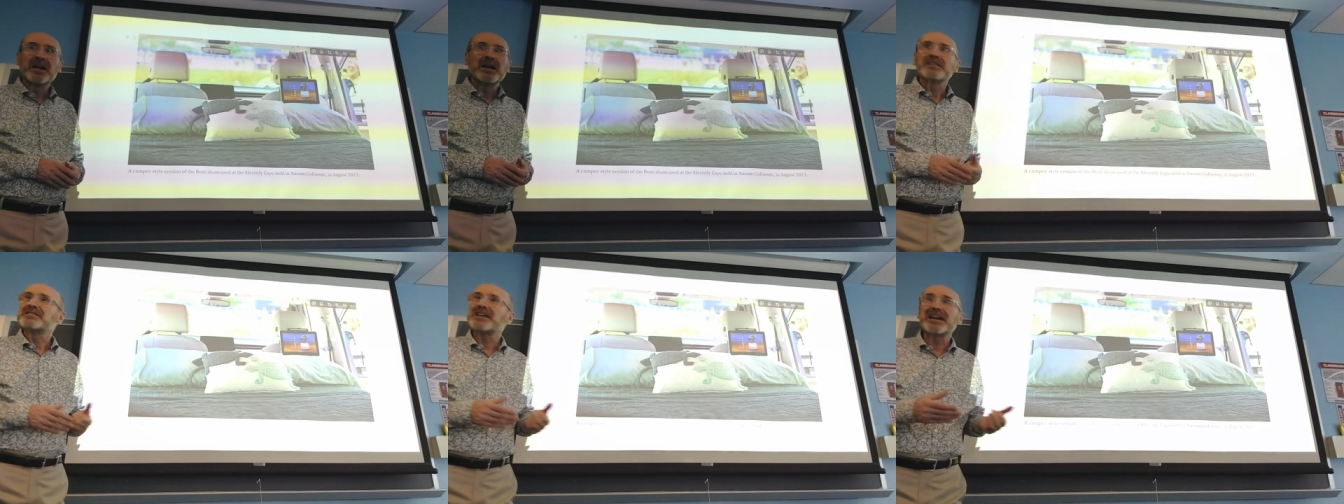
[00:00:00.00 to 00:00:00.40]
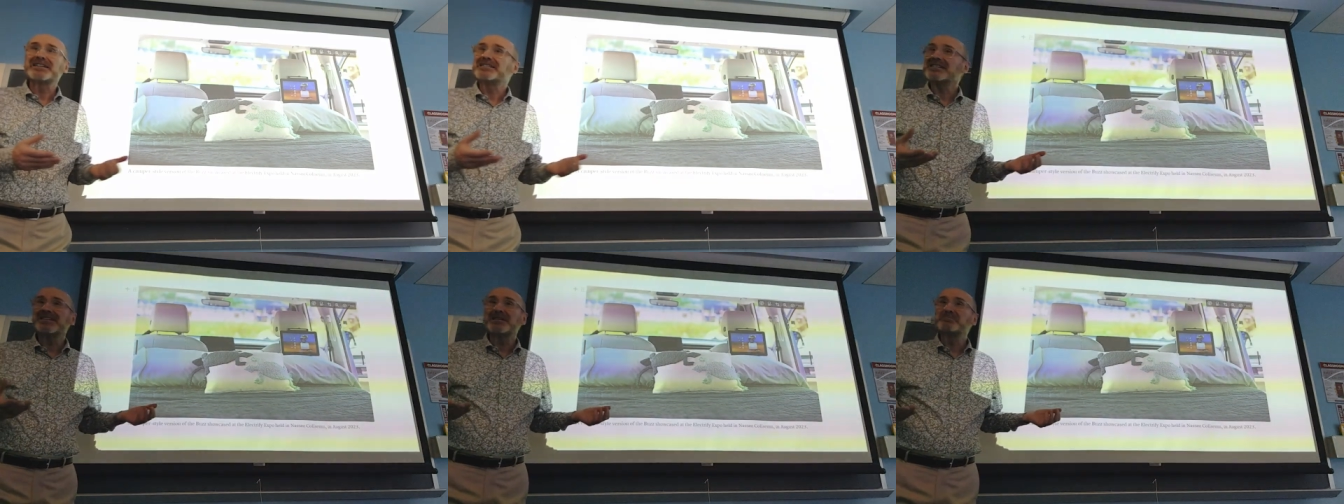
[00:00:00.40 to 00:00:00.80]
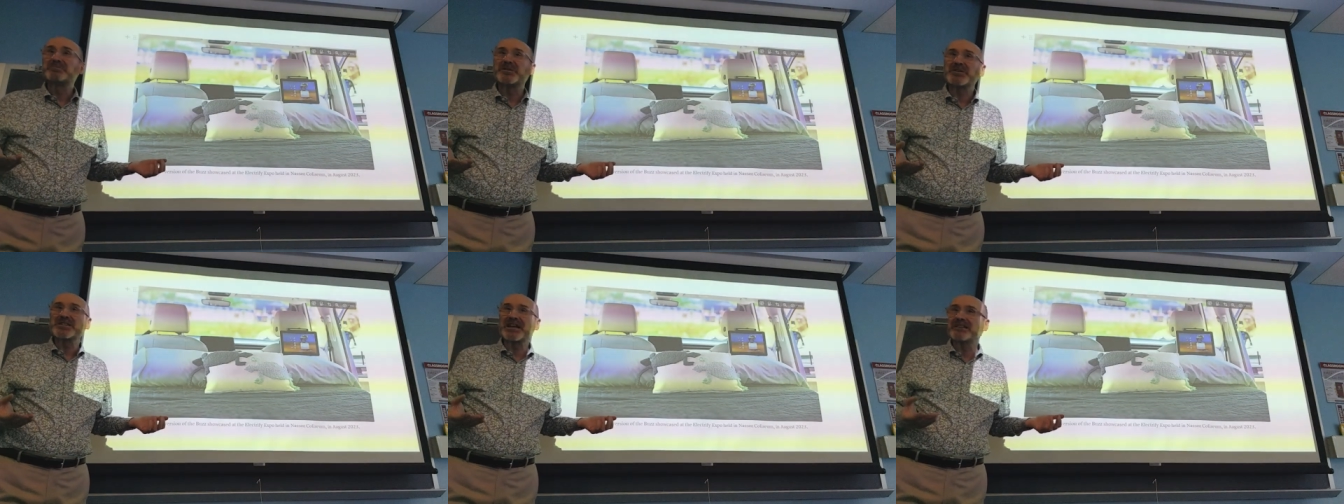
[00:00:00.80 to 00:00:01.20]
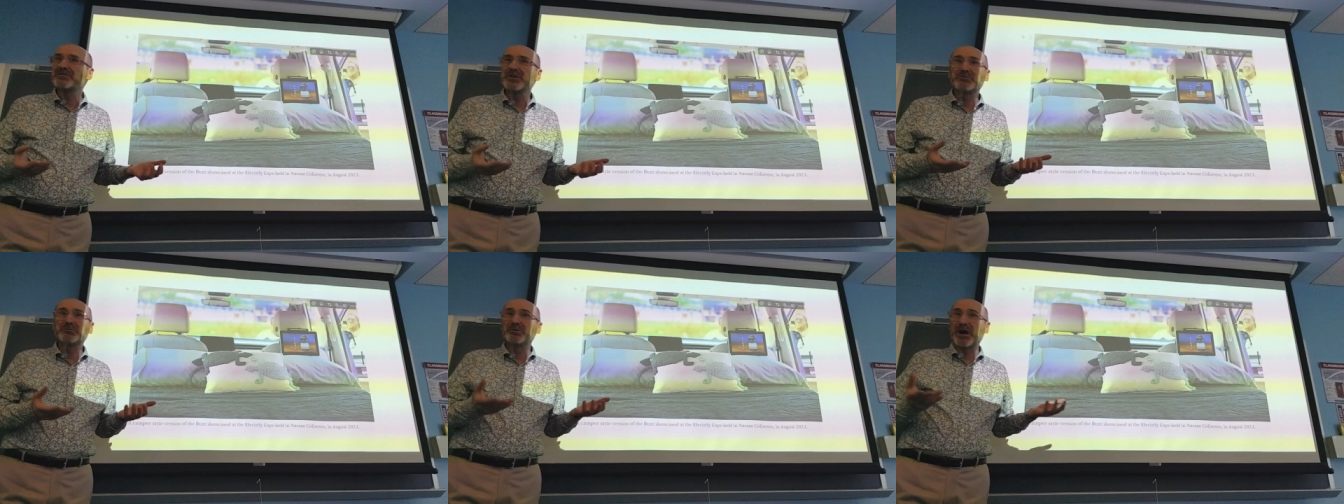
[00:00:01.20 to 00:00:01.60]
They didn't present
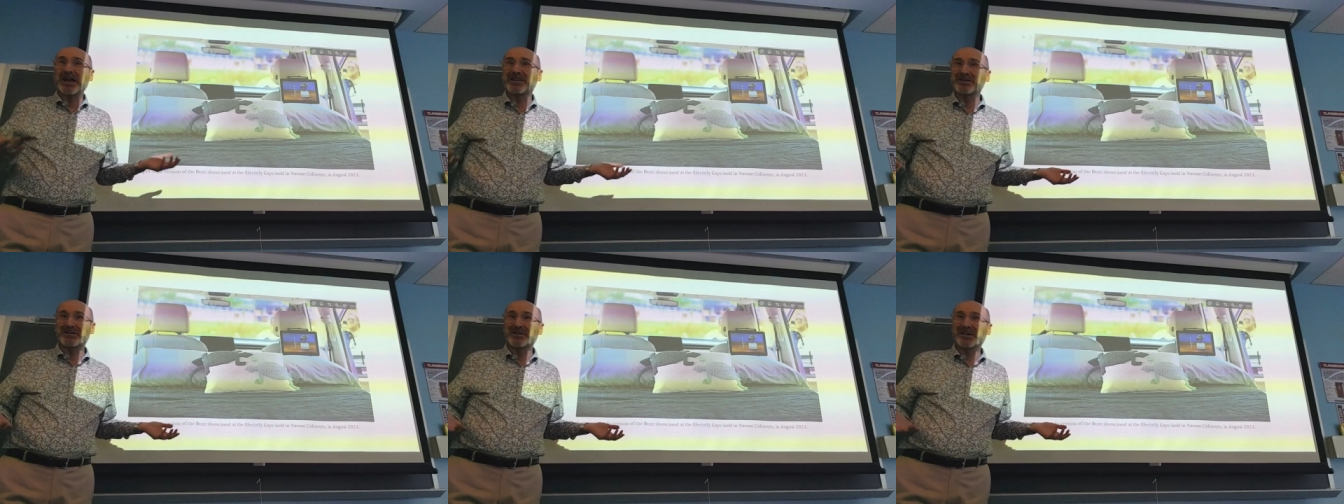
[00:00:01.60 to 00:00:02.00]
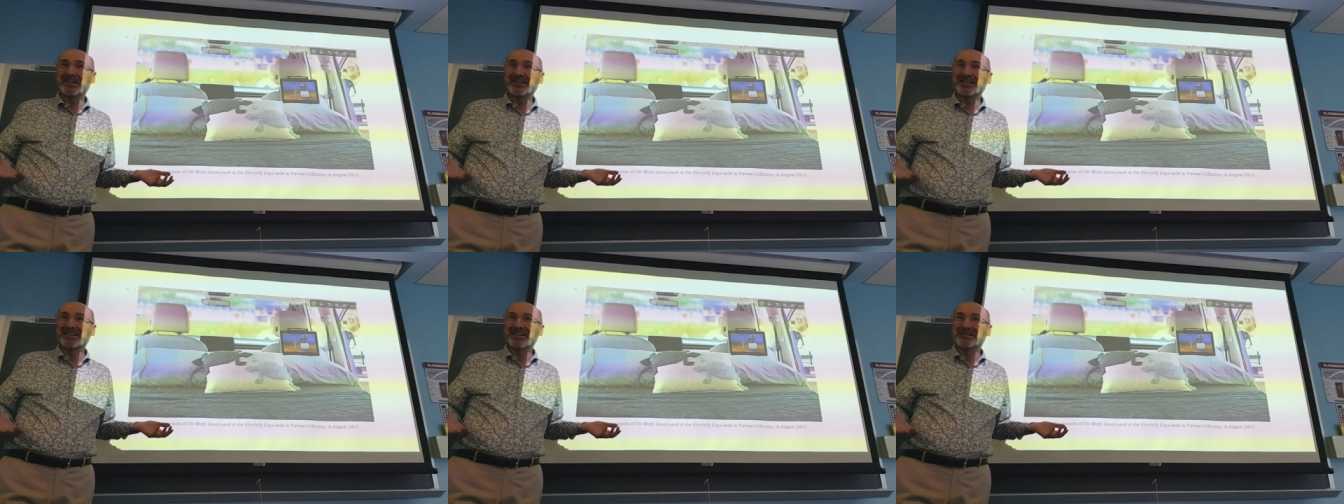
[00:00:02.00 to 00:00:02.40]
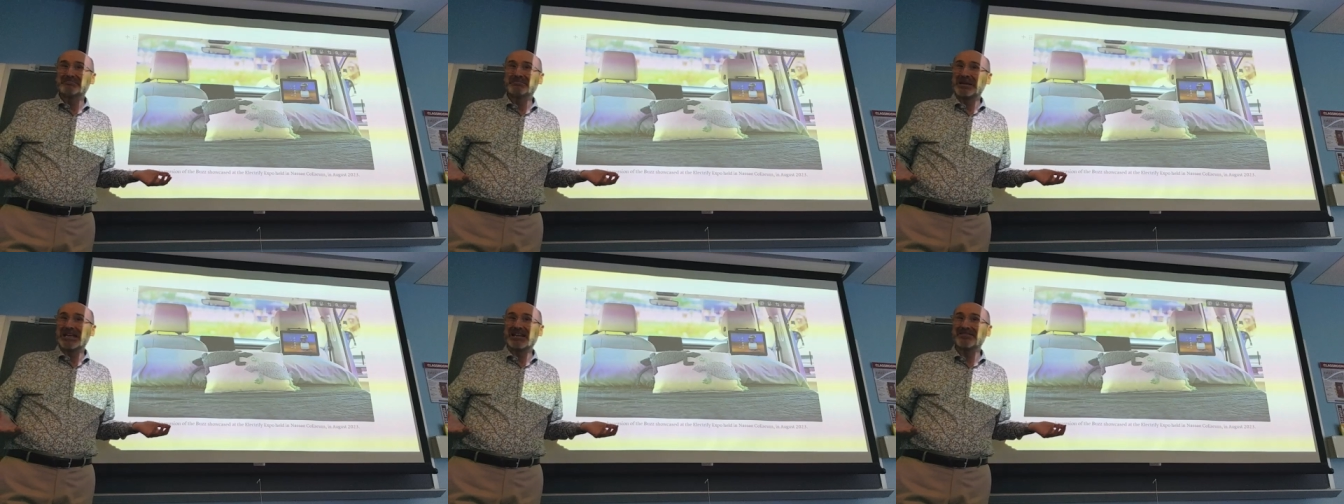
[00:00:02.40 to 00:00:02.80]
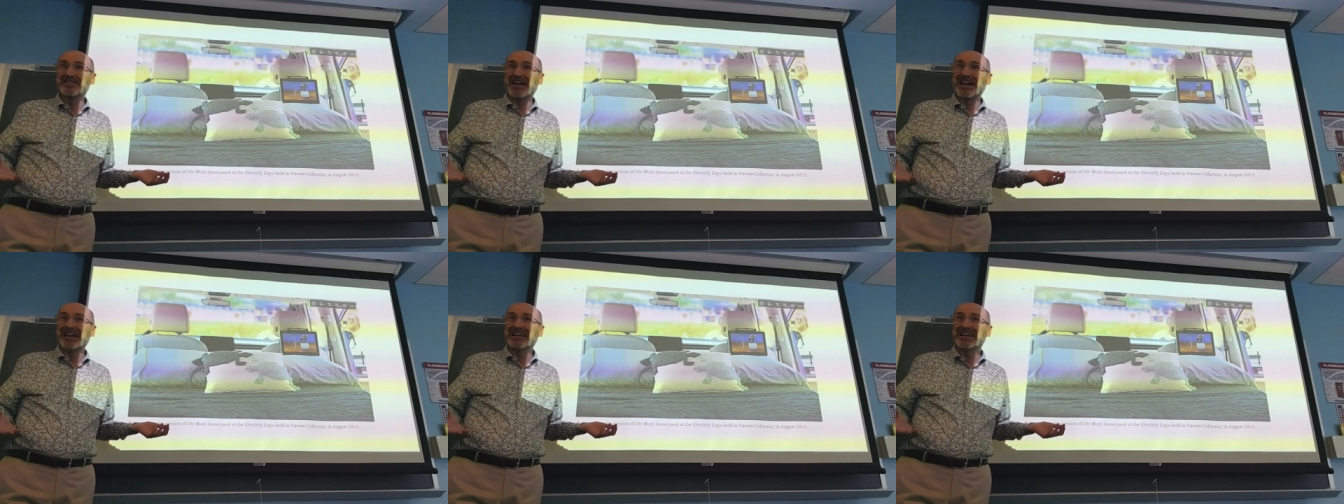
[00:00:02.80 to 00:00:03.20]
the regular
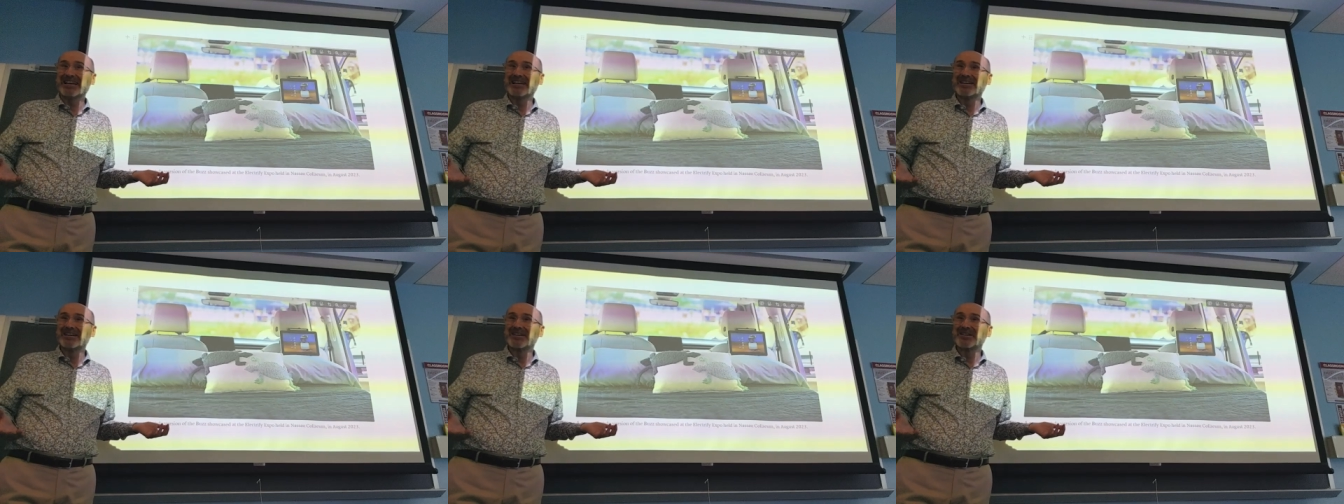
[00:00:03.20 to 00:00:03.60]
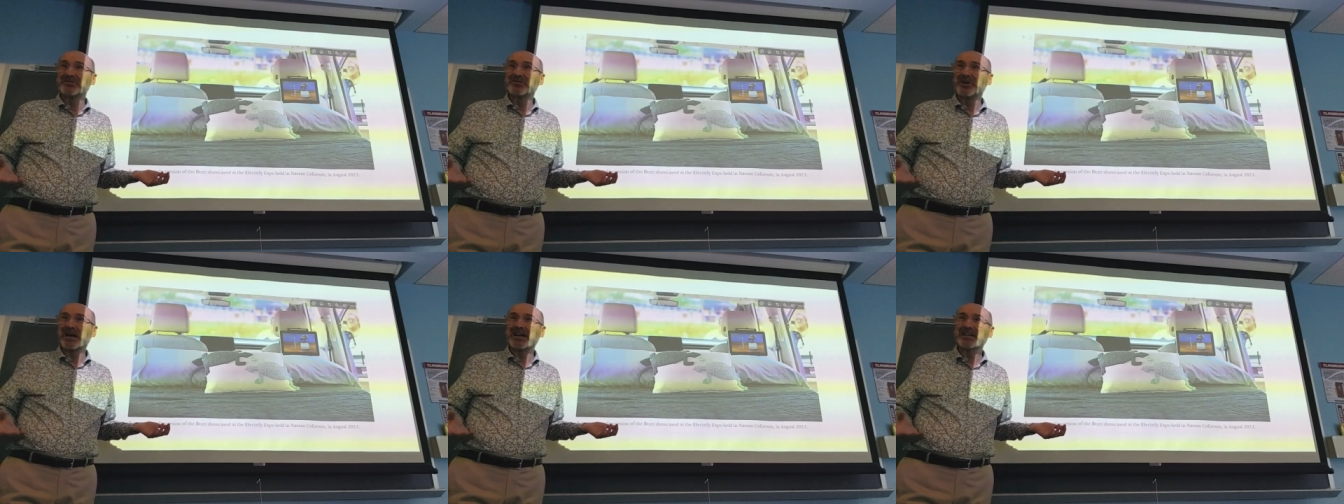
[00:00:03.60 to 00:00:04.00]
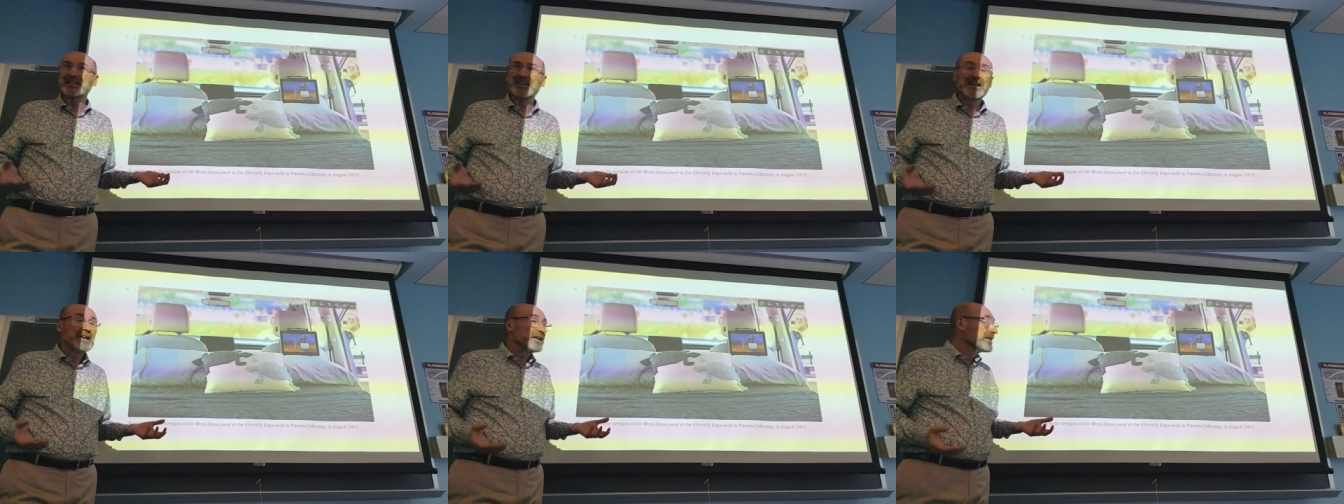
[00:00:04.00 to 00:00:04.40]
minivan, right?